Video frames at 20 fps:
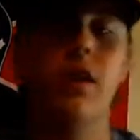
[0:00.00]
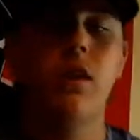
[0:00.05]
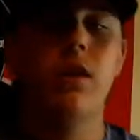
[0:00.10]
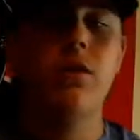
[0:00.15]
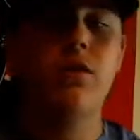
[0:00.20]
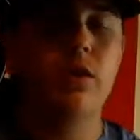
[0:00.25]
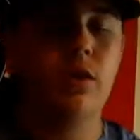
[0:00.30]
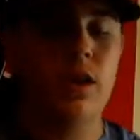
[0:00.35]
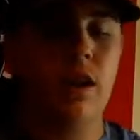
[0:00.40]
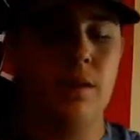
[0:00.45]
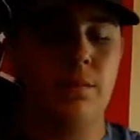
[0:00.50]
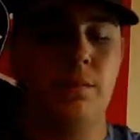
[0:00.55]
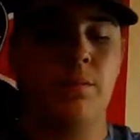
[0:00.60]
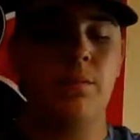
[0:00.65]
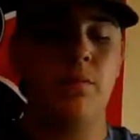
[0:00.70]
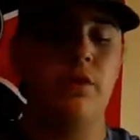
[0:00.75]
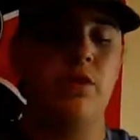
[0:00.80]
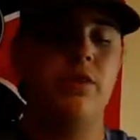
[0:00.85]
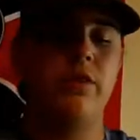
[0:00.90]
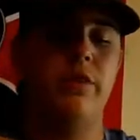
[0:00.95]
So a lot of people
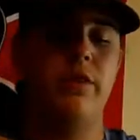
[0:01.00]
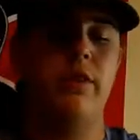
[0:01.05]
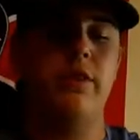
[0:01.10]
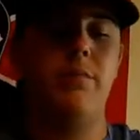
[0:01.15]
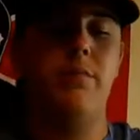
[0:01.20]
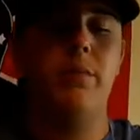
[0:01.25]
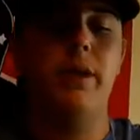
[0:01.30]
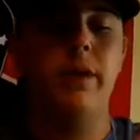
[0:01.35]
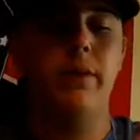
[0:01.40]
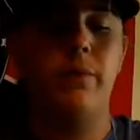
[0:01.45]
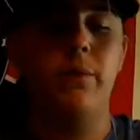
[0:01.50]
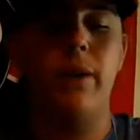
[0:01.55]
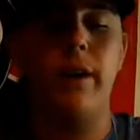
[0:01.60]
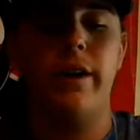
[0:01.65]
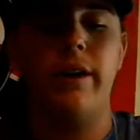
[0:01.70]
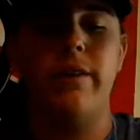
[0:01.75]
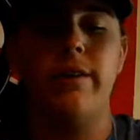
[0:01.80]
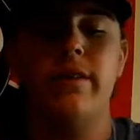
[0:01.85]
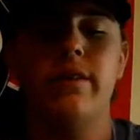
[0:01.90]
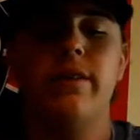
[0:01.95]
are using these big
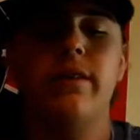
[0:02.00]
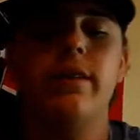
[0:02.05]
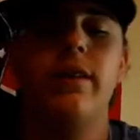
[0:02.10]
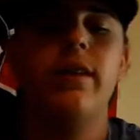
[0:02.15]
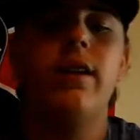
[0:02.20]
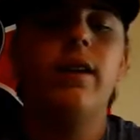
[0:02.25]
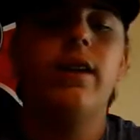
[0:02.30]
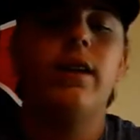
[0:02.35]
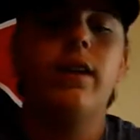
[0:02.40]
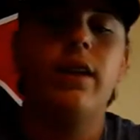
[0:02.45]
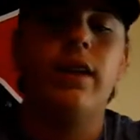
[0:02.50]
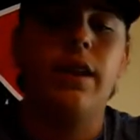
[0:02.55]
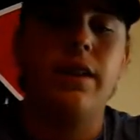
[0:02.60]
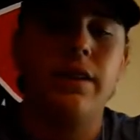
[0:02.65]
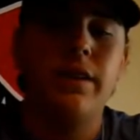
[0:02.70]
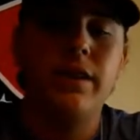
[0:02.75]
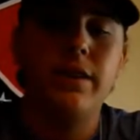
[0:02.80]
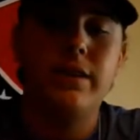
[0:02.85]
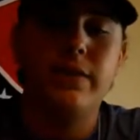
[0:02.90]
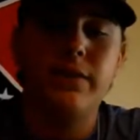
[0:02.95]
weights. Now
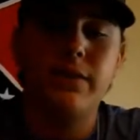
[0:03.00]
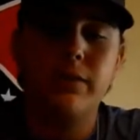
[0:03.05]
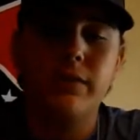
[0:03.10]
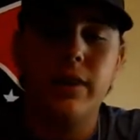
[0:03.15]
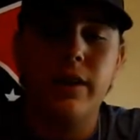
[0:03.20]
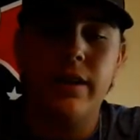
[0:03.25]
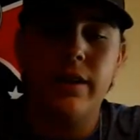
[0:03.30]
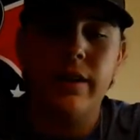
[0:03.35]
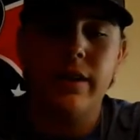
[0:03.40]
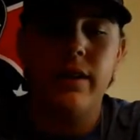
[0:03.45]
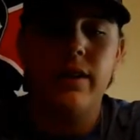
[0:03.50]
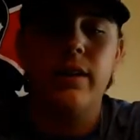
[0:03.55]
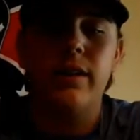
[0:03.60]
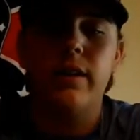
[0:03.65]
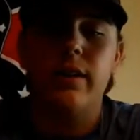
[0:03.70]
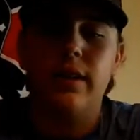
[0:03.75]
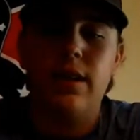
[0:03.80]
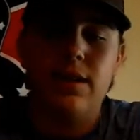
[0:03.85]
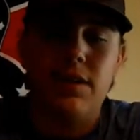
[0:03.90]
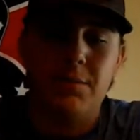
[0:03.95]
this right here
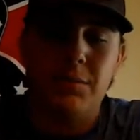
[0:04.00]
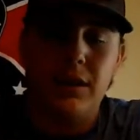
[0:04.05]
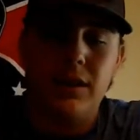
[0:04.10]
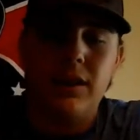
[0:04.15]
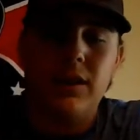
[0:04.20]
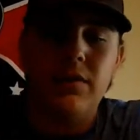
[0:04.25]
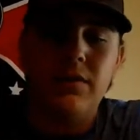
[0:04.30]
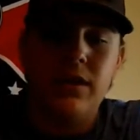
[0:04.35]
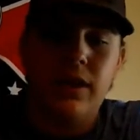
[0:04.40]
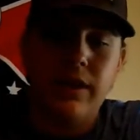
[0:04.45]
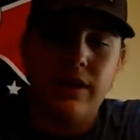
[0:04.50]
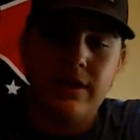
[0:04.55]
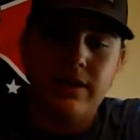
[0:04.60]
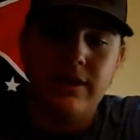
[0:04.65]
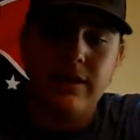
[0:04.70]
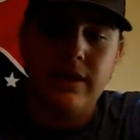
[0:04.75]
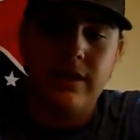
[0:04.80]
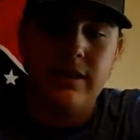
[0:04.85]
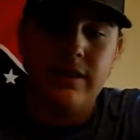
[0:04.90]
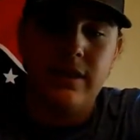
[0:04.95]
is, I believe, like a
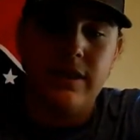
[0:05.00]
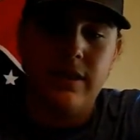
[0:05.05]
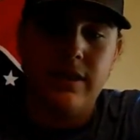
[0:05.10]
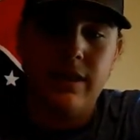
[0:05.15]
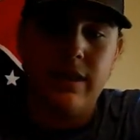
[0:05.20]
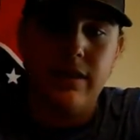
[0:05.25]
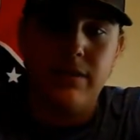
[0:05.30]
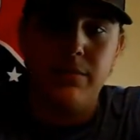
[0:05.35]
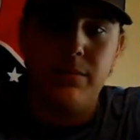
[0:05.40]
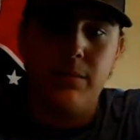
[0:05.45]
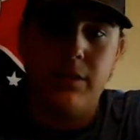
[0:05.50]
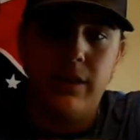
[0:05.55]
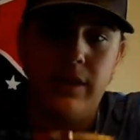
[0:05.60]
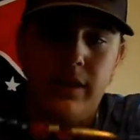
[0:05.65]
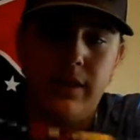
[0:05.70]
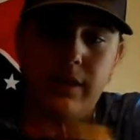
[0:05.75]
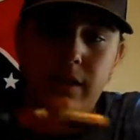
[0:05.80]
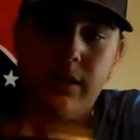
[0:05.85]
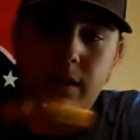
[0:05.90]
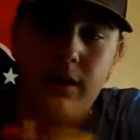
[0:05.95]
16-ounce weight.
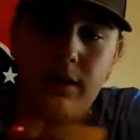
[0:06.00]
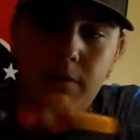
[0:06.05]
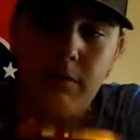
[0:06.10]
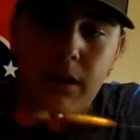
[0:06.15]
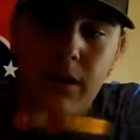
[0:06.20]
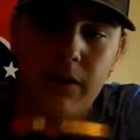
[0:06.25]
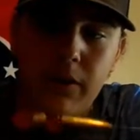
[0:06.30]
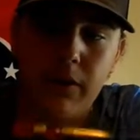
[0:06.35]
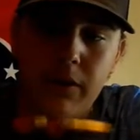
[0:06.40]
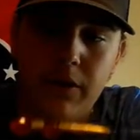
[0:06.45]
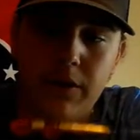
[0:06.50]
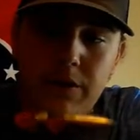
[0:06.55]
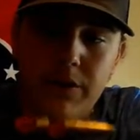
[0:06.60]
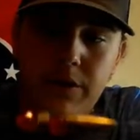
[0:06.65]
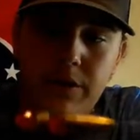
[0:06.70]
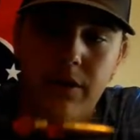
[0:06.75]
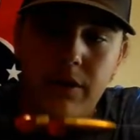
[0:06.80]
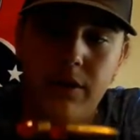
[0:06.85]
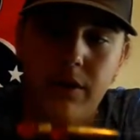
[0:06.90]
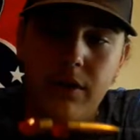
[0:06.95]
I'm not really
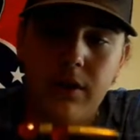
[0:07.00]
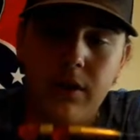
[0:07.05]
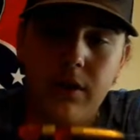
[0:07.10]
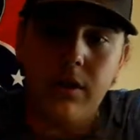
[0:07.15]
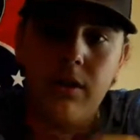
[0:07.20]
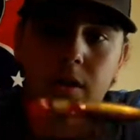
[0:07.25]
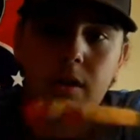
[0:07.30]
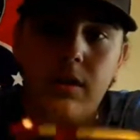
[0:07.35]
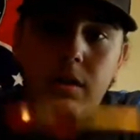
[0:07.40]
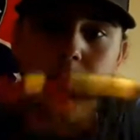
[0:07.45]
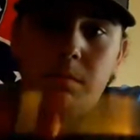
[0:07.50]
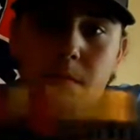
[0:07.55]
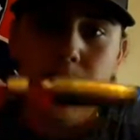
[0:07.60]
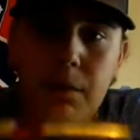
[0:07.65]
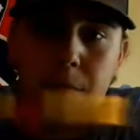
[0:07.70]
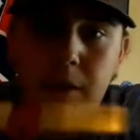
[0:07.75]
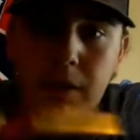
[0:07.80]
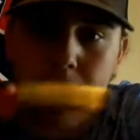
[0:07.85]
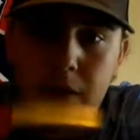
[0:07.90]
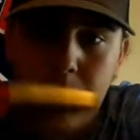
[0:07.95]
sure. It might
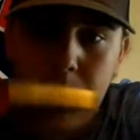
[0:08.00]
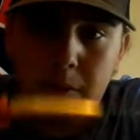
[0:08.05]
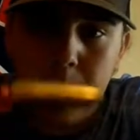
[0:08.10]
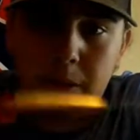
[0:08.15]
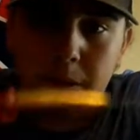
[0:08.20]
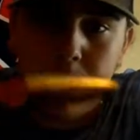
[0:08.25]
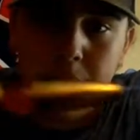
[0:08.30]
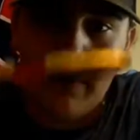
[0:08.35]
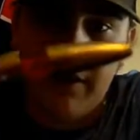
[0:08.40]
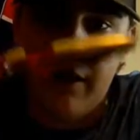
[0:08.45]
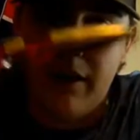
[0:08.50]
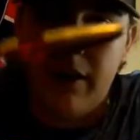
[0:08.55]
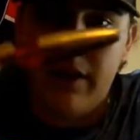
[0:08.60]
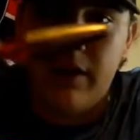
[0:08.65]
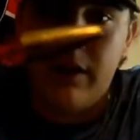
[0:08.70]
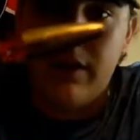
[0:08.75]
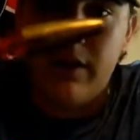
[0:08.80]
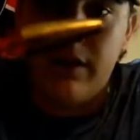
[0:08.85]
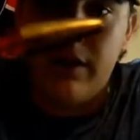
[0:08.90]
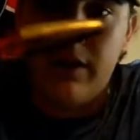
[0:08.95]
be a little bit bigger than that.
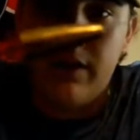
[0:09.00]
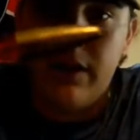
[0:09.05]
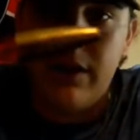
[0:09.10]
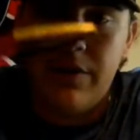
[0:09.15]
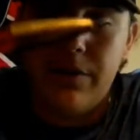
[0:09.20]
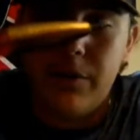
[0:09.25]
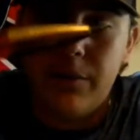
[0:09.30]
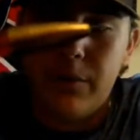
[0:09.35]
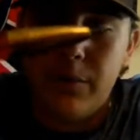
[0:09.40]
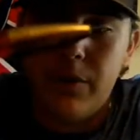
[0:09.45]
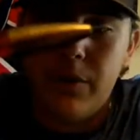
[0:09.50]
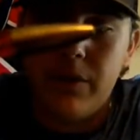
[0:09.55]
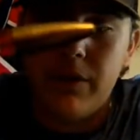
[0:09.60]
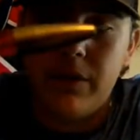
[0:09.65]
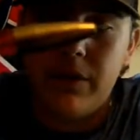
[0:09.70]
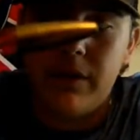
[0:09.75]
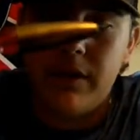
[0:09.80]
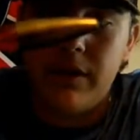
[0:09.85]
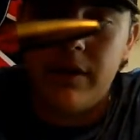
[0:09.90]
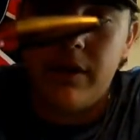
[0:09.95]
It's definitely more than a
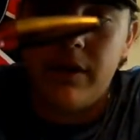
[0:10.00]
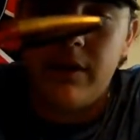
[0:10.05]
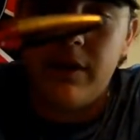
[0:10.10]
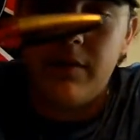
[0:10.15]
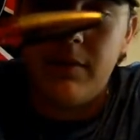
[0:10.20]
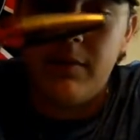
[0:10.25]
16th.